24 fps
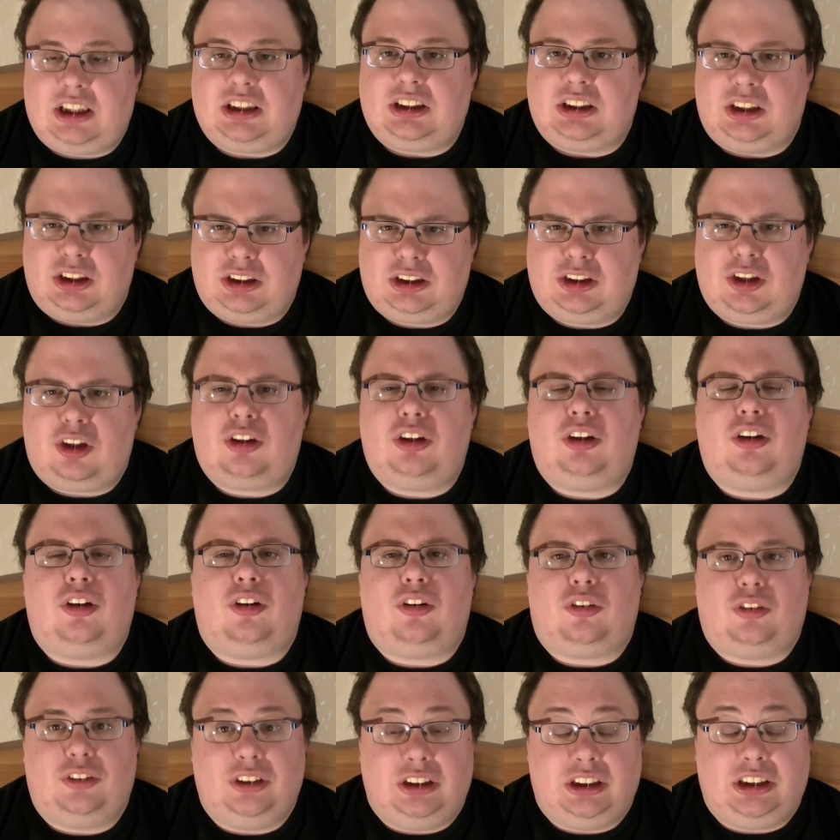Soccer
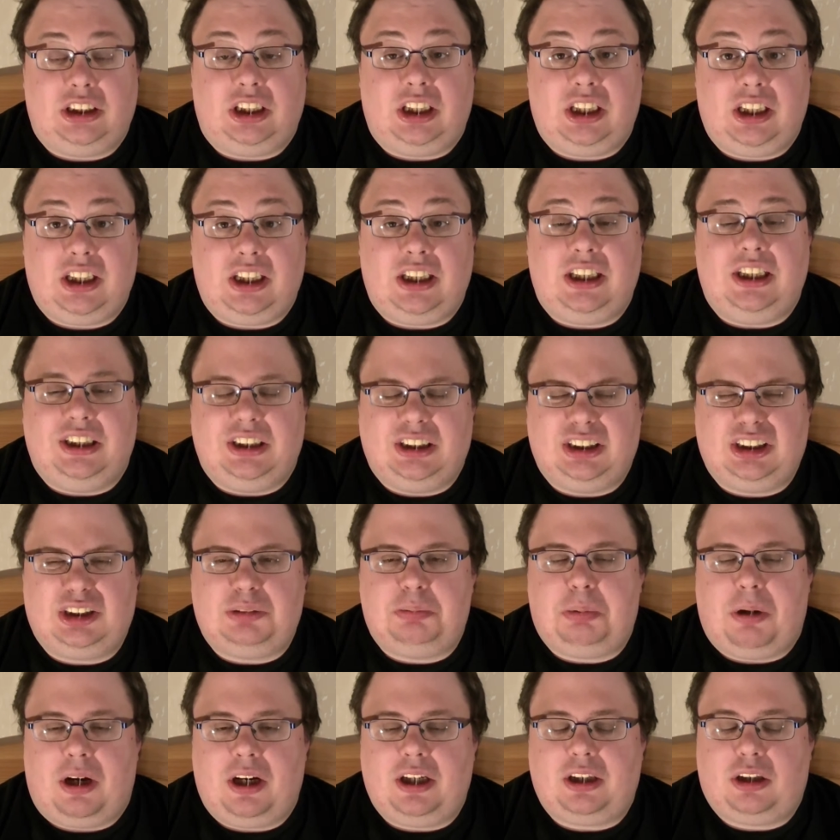originally is
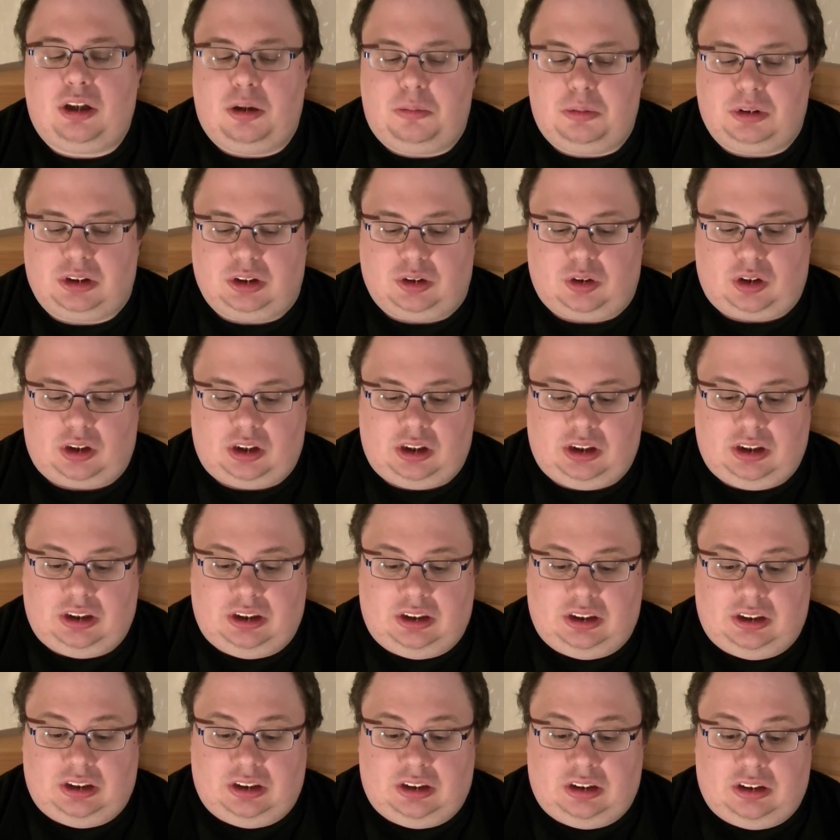by Commodore,
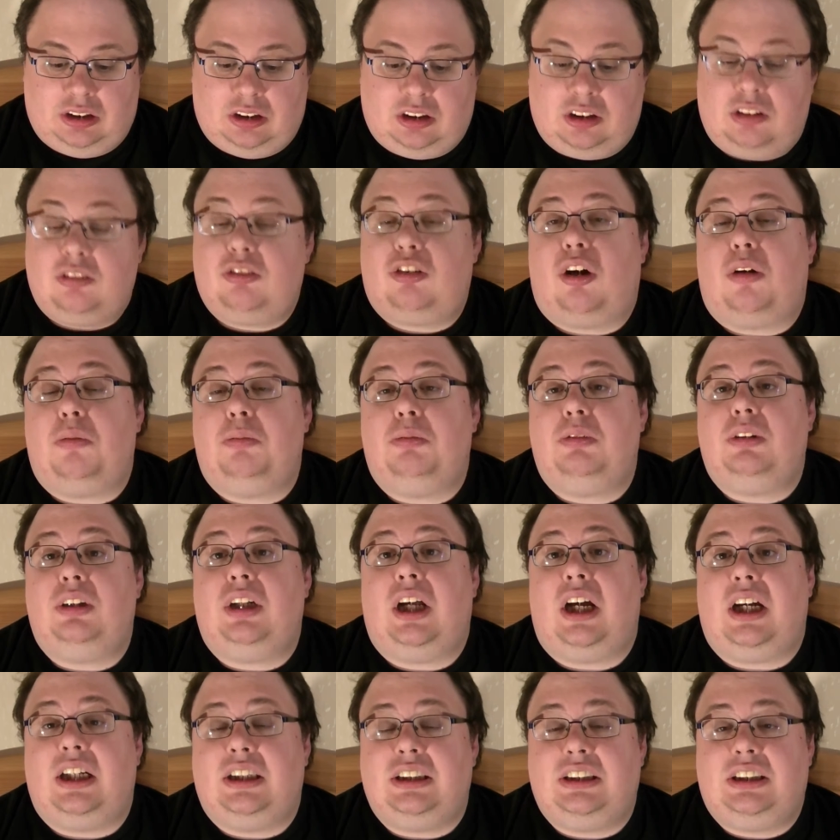from
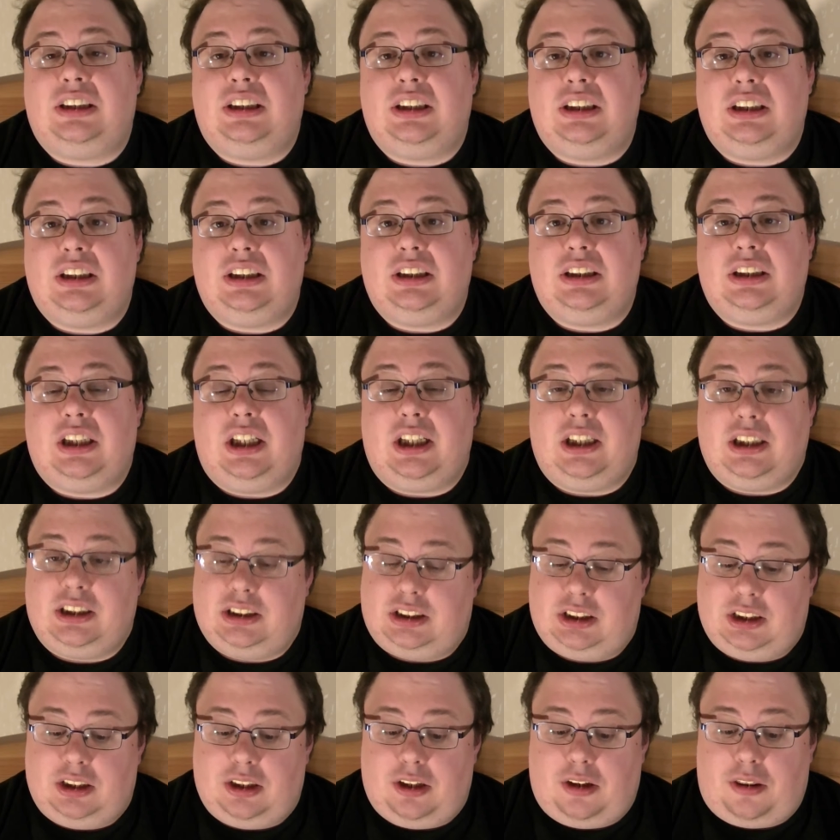
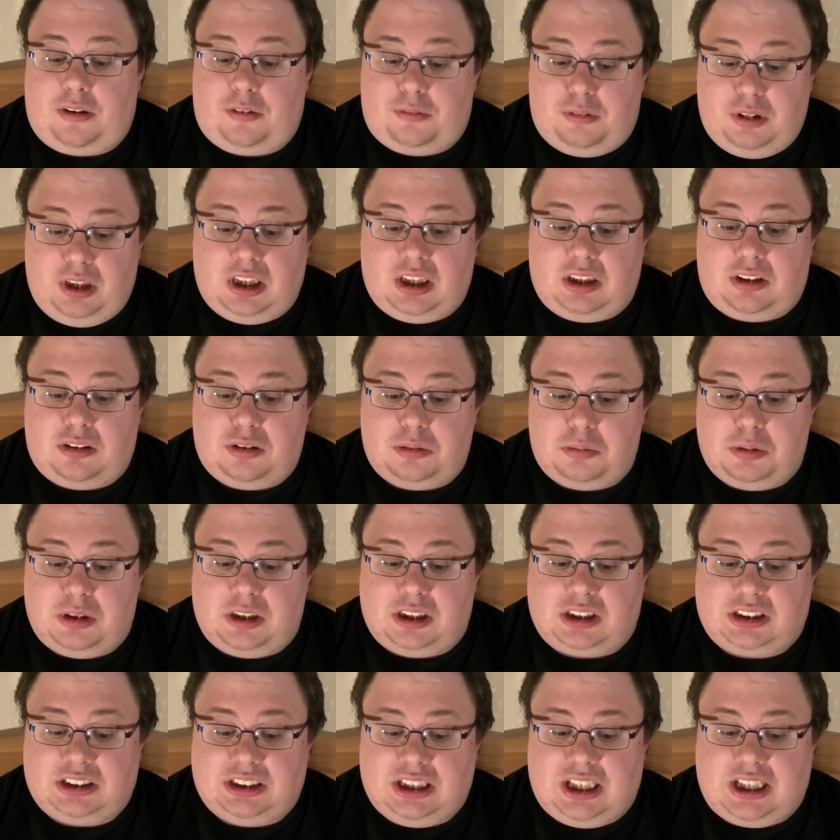1983 to be
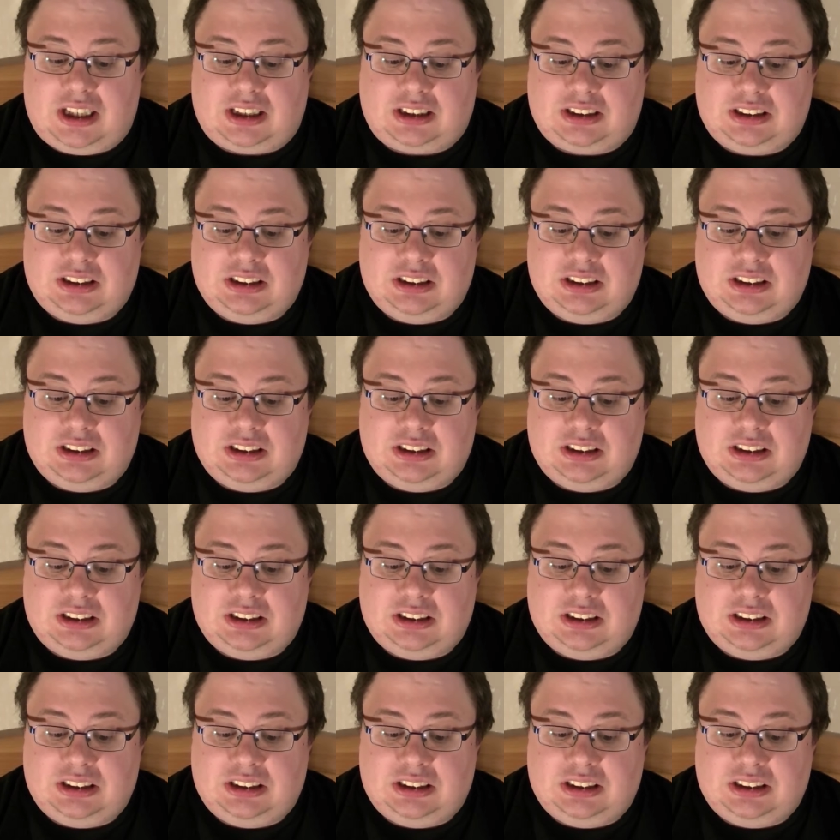exact.